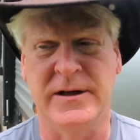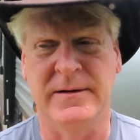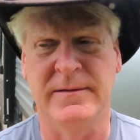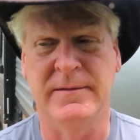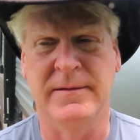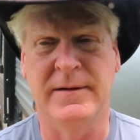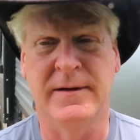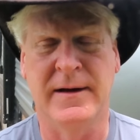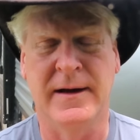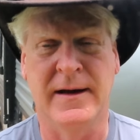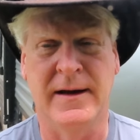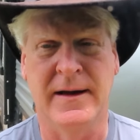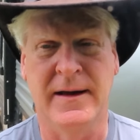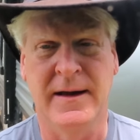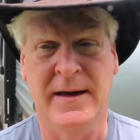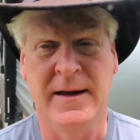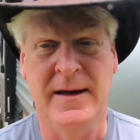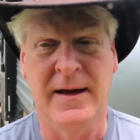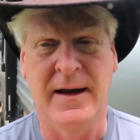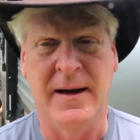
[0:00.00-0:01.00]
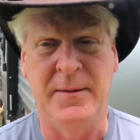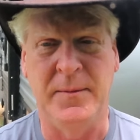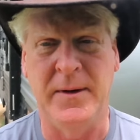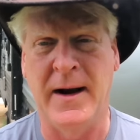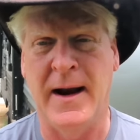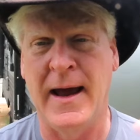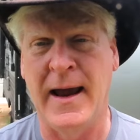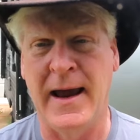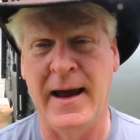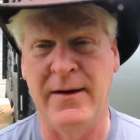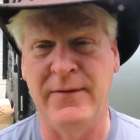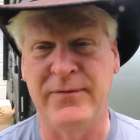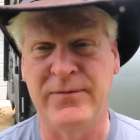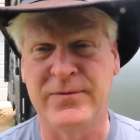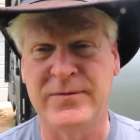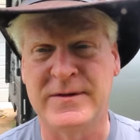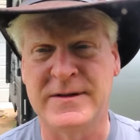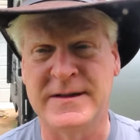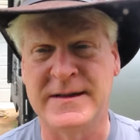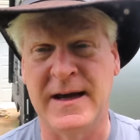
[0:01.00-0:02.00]
I mean, I have
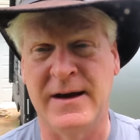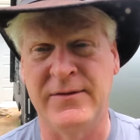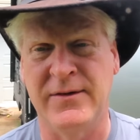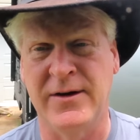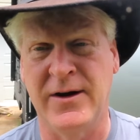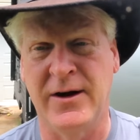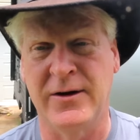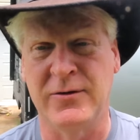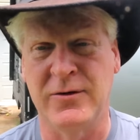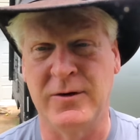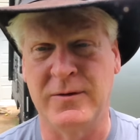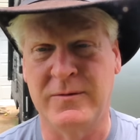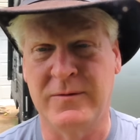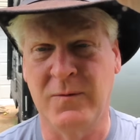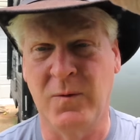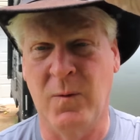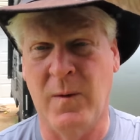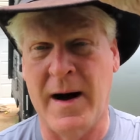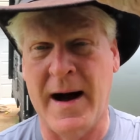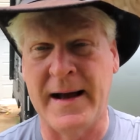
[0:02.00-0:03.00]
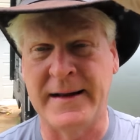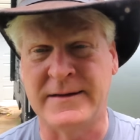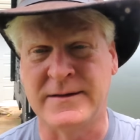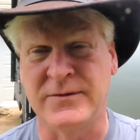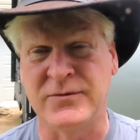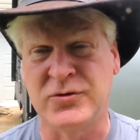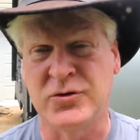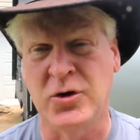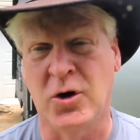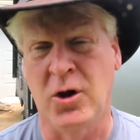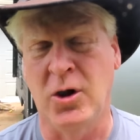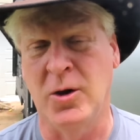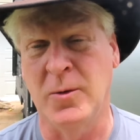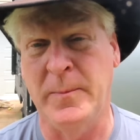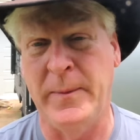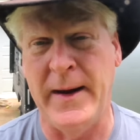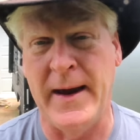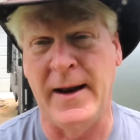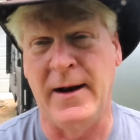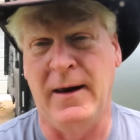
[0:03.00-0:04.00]
700 watts of solar
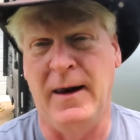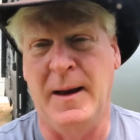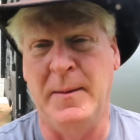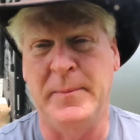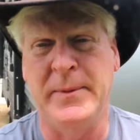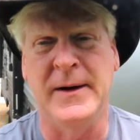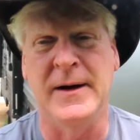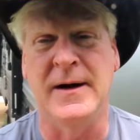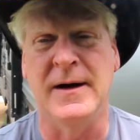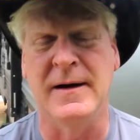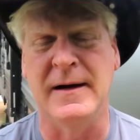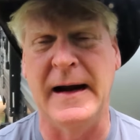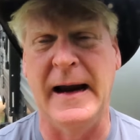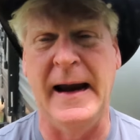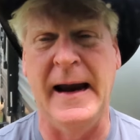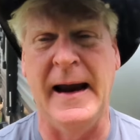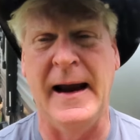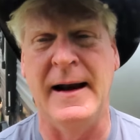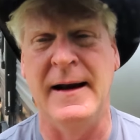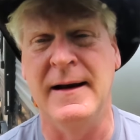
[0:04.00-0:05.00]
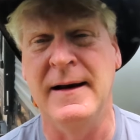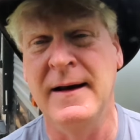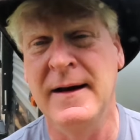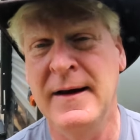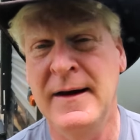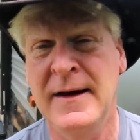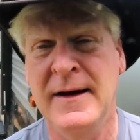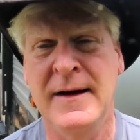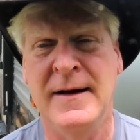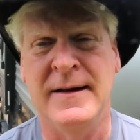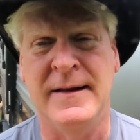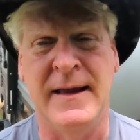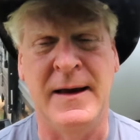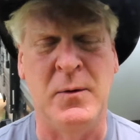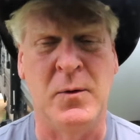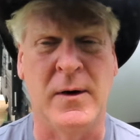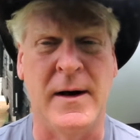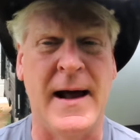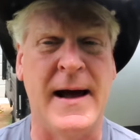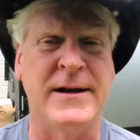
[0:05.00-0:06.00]
panel up here and they
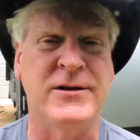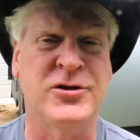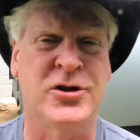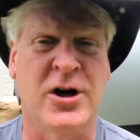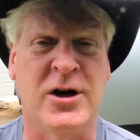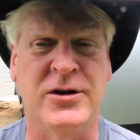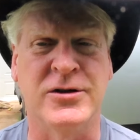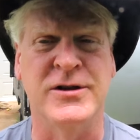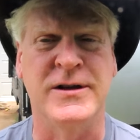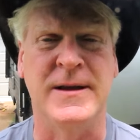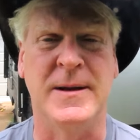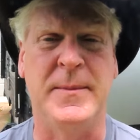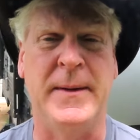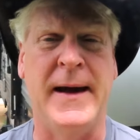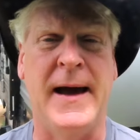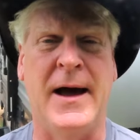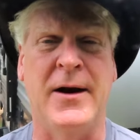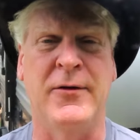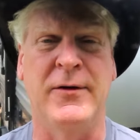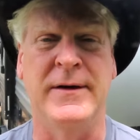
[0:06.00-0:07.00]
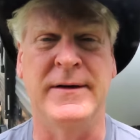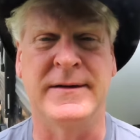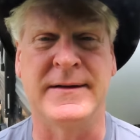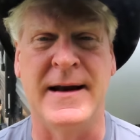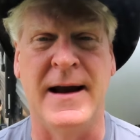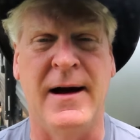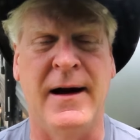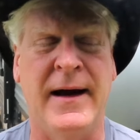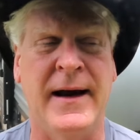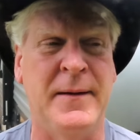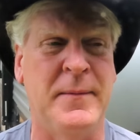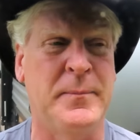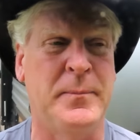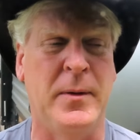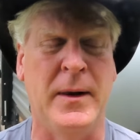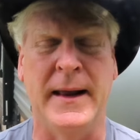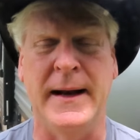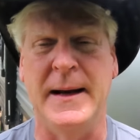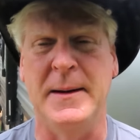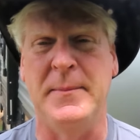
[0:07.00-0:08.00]
were not charging the batteries. Now I had
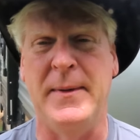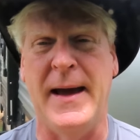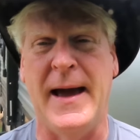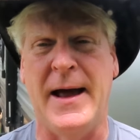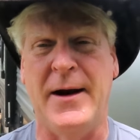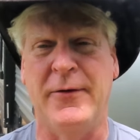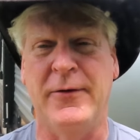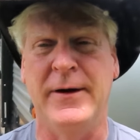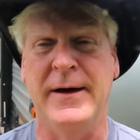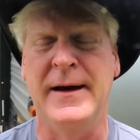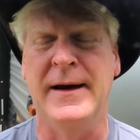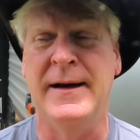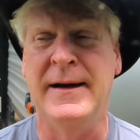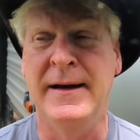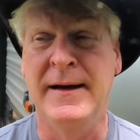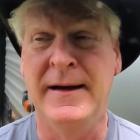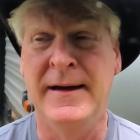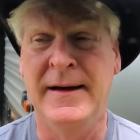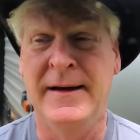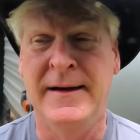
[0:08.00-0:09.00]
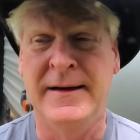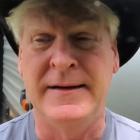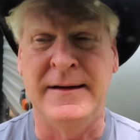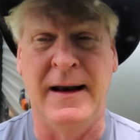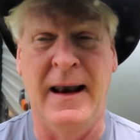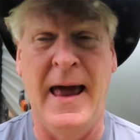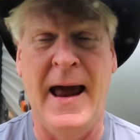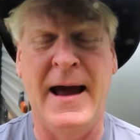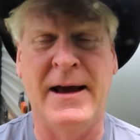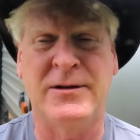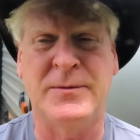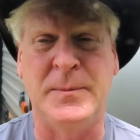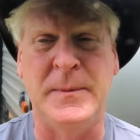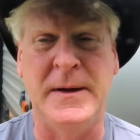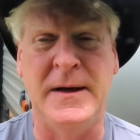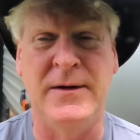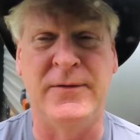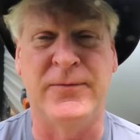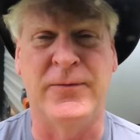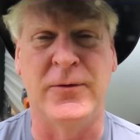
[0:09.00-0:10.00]
plenty of battery to last
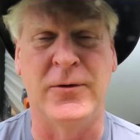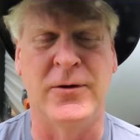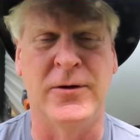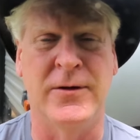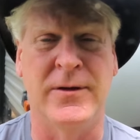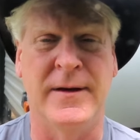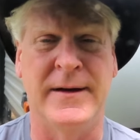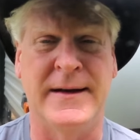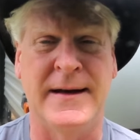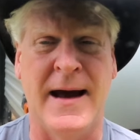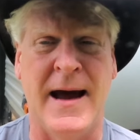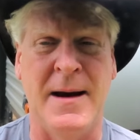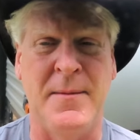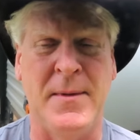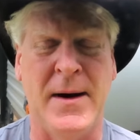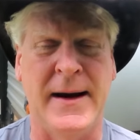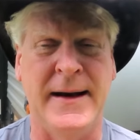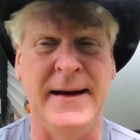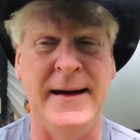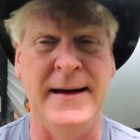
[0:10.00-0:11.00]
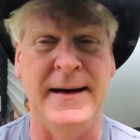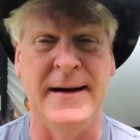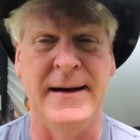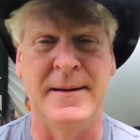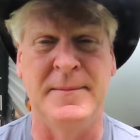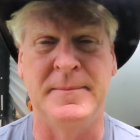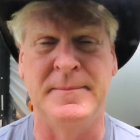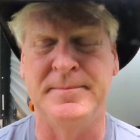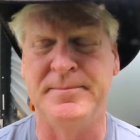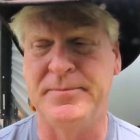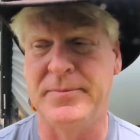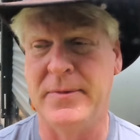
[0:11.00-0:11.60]
me for the time I needed them.